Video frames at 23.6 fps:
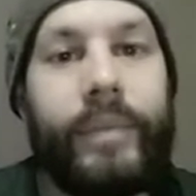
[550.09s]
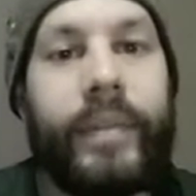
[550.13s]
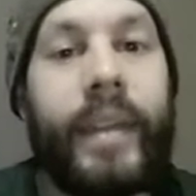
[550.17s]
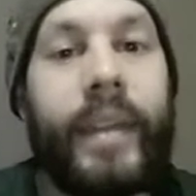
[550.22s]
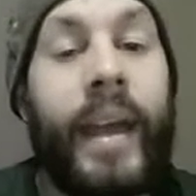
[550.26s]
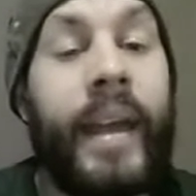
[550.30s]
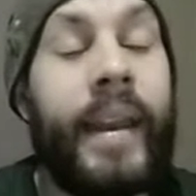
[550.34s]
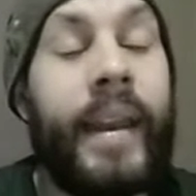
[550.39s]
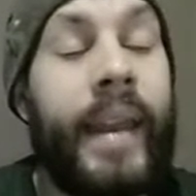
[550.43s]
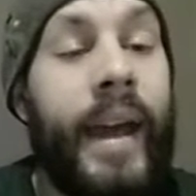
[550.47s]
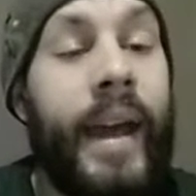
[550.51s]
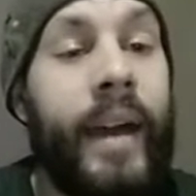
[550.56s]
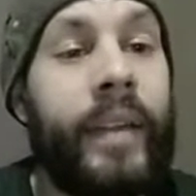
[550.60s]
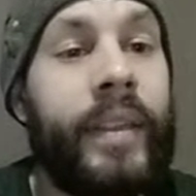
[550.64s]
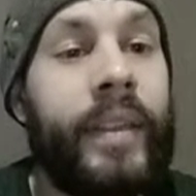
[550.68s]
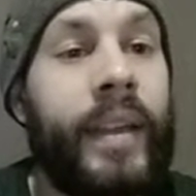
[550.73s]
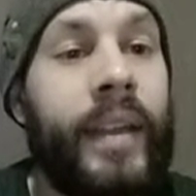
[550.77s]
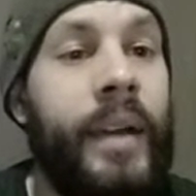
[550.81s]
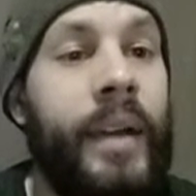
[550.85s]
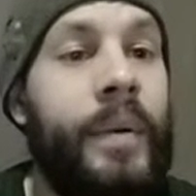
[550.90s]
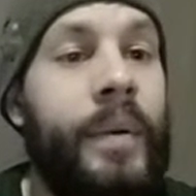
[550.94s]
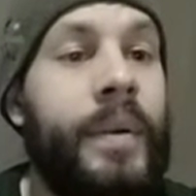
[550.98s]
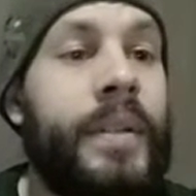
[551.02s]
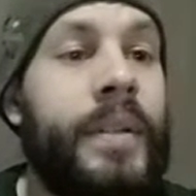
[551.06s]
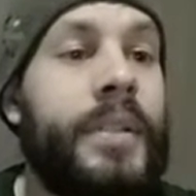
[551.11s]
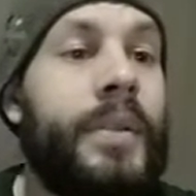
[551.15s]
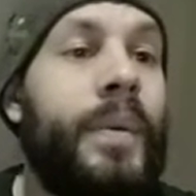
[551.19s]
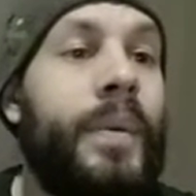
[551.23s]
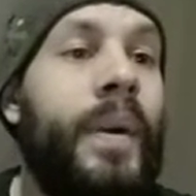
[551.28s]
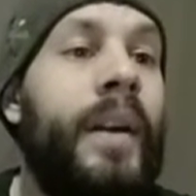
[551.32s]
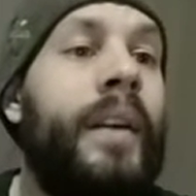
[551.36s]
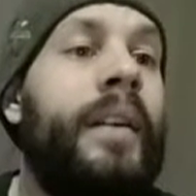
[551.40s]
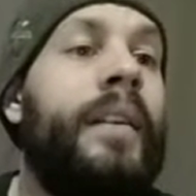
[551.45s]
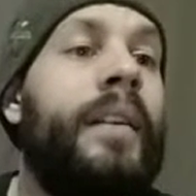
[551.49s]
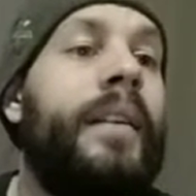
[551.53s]
And now the a1
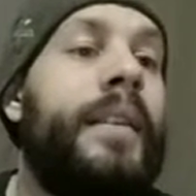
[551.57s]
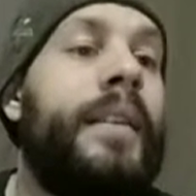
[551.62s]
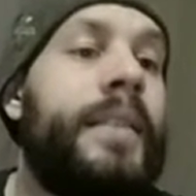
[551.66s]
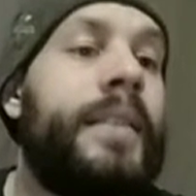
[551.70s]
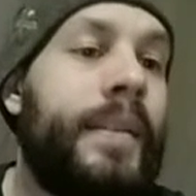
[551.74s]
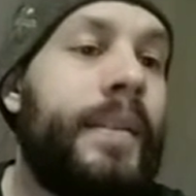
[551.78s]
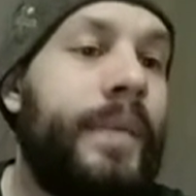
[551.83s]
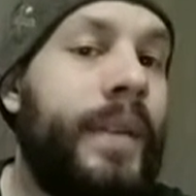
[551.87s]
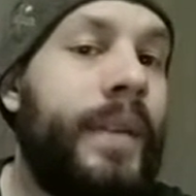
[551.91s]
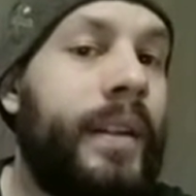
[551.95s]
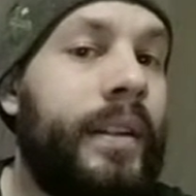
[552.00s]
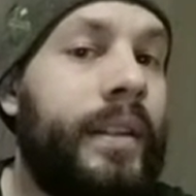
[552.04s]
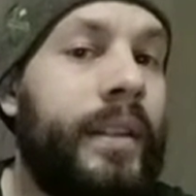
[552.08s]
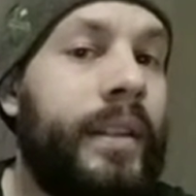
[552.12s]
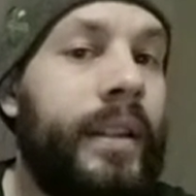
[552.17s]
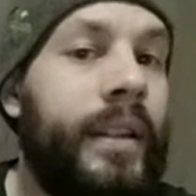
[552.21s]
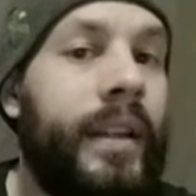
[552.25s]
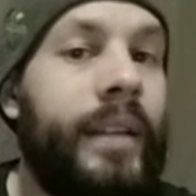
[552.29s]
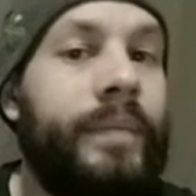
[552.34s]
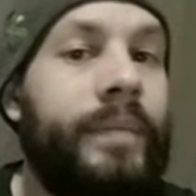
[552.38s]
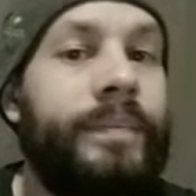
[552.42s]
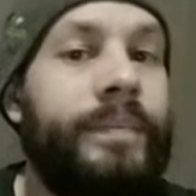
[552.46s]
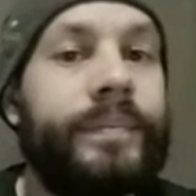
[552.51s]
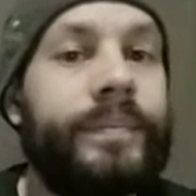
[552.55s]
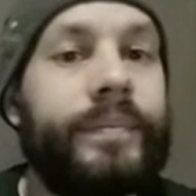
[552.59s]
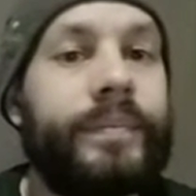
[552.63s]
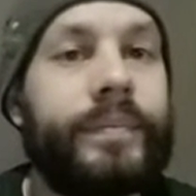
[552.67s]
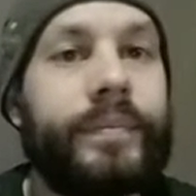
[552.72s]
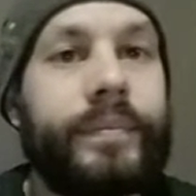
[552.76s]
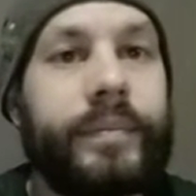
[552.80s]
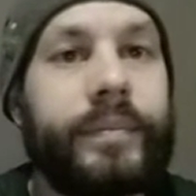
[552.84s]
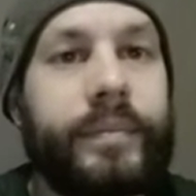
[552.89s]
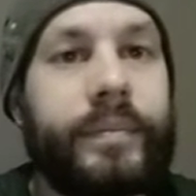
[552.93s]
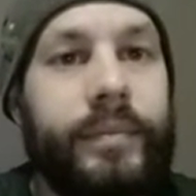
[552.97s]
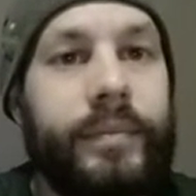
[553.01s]
square is defended again.
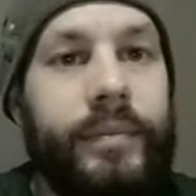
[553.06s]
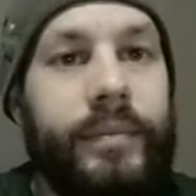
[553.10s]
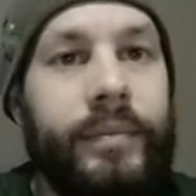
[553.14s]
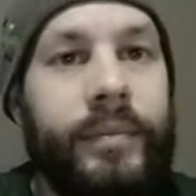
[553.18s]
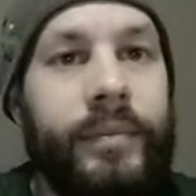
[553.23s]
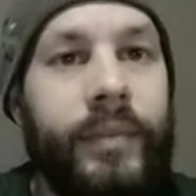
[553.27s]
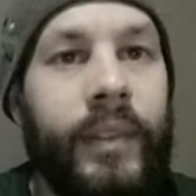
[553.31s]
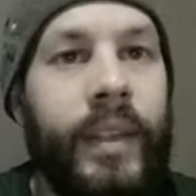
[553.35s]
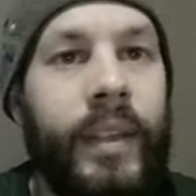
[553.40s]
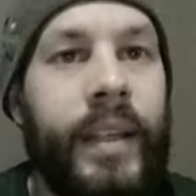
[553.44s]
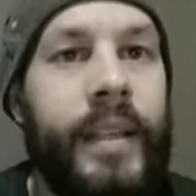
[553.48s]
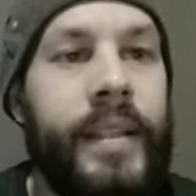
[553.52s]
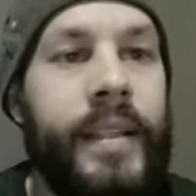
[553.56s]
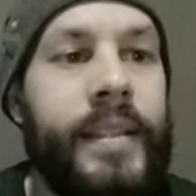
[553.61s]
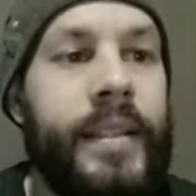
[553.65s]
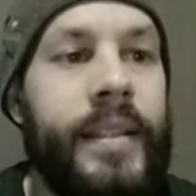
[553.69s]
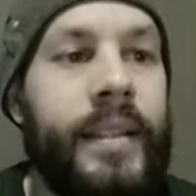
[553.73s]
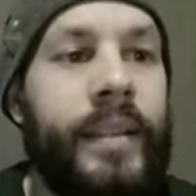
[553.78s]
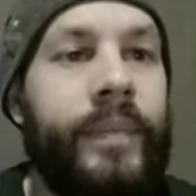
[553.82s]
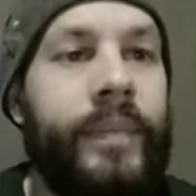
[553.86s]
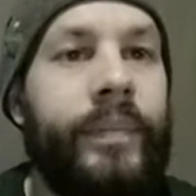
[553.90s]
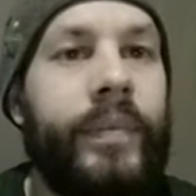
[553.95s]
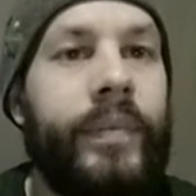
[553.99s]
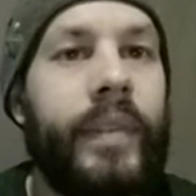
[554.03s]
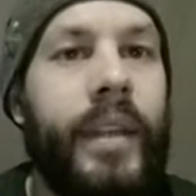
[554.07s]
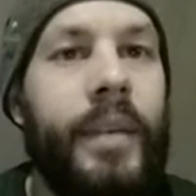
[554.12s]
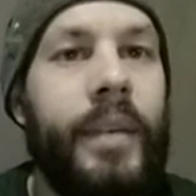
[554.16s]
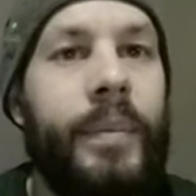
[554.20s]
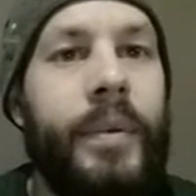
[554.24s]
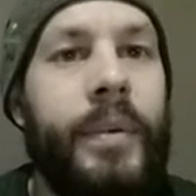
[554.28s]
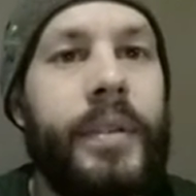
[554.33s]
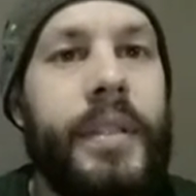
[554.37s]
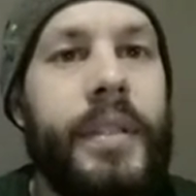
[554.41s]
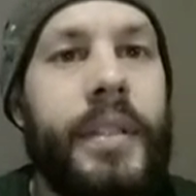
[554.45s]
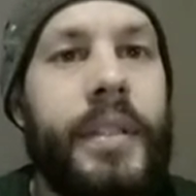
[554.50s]
Easy. He
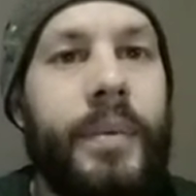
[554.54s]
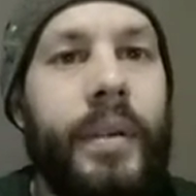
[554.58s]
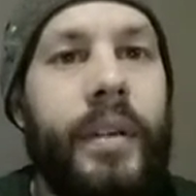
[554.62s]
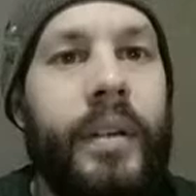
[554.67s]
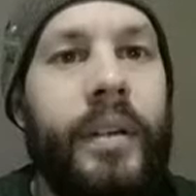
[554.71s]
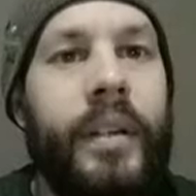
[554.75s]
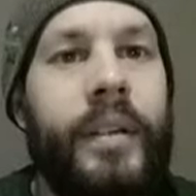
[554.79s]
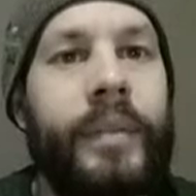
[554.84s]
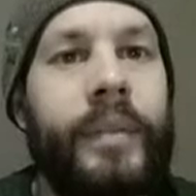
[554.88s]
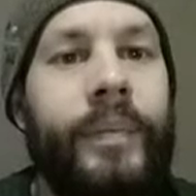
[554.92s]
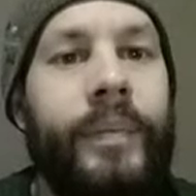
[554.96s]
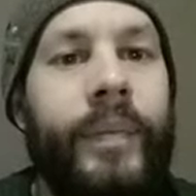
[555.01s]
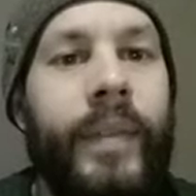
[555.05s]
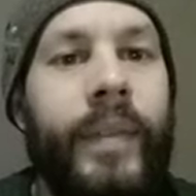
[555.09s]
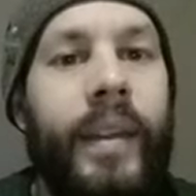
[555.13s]
moves his rook out.